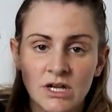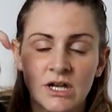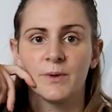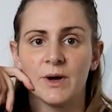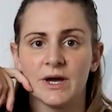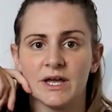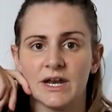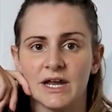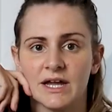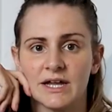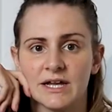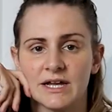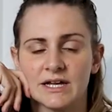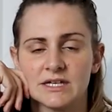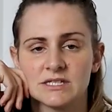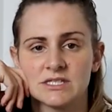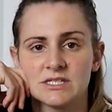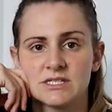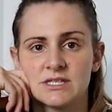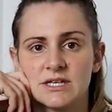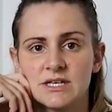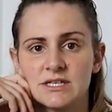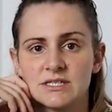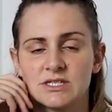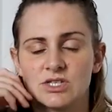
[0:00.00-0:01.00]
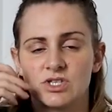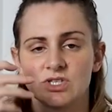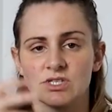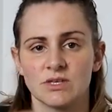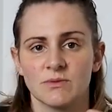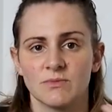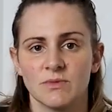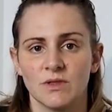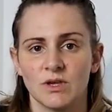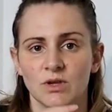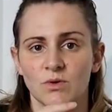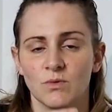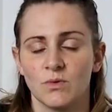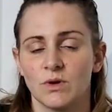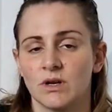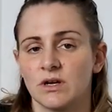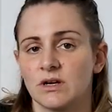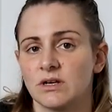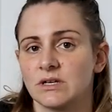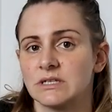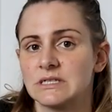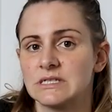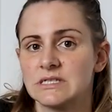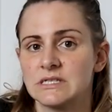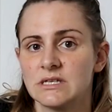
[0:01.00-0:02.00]
But I guess it's just something you want
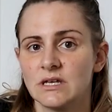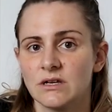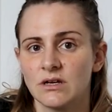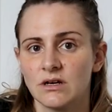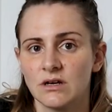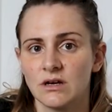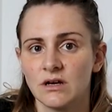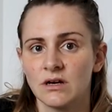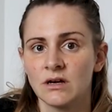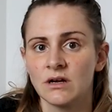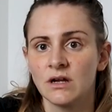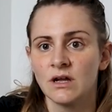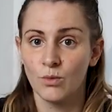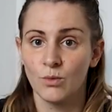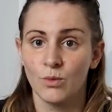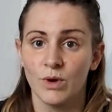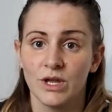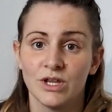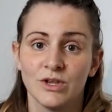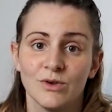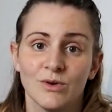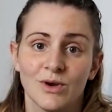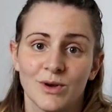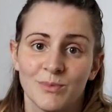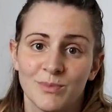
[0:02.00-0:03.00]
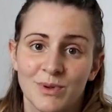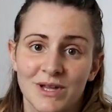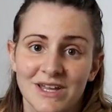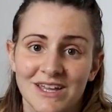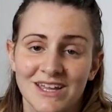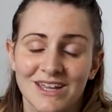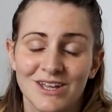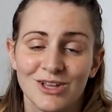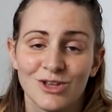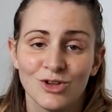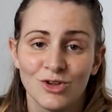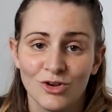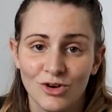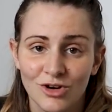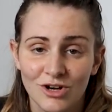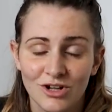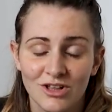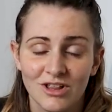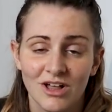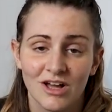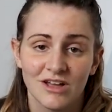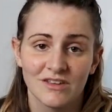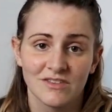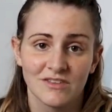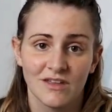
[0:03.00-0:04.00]
to consider when you are picking your
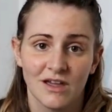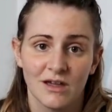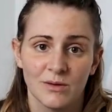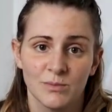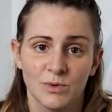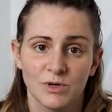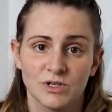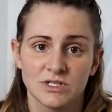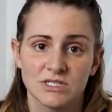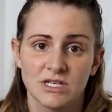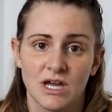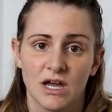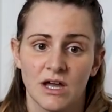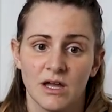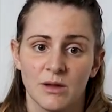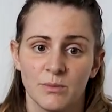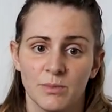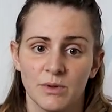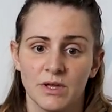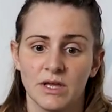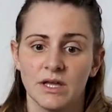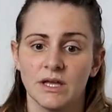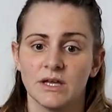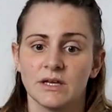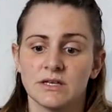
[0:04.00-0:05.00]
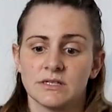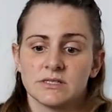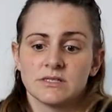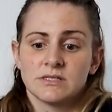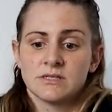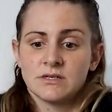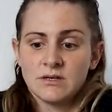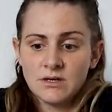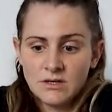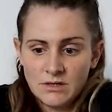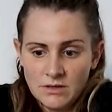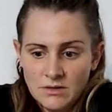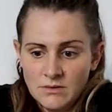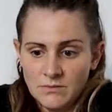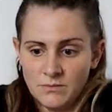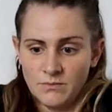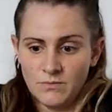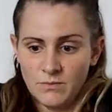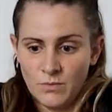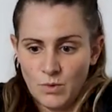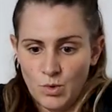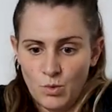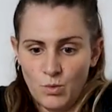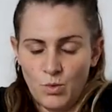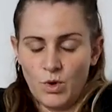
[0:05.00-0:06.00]
cloth diaper type, is
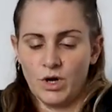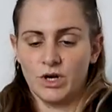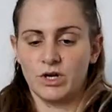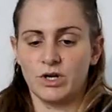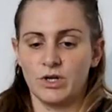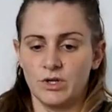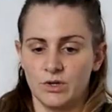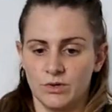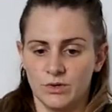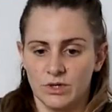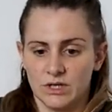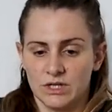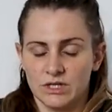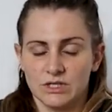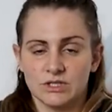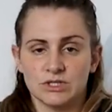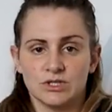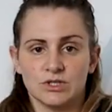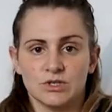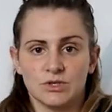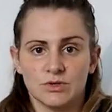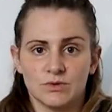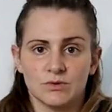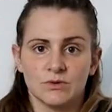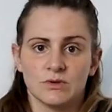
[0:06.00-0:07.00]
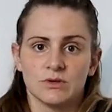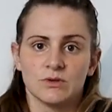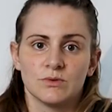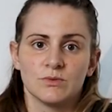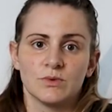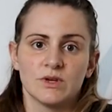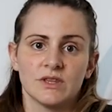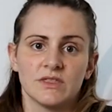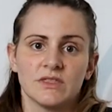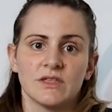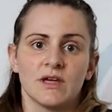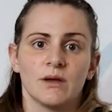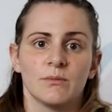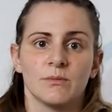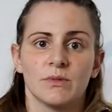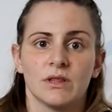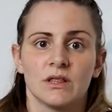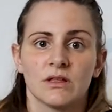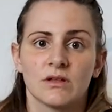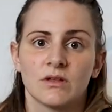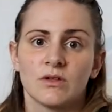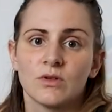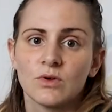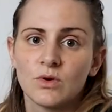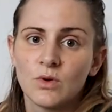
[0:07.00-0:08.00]
what are you going to do with the
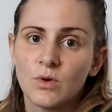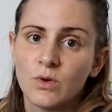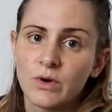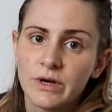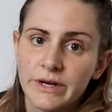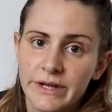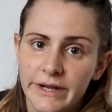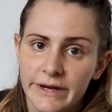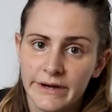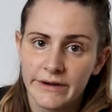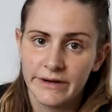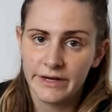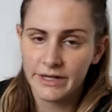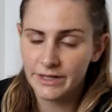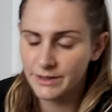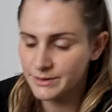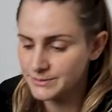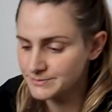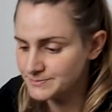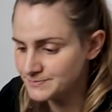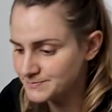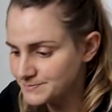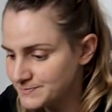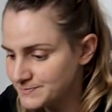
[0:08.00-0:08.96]
umbilical cord area?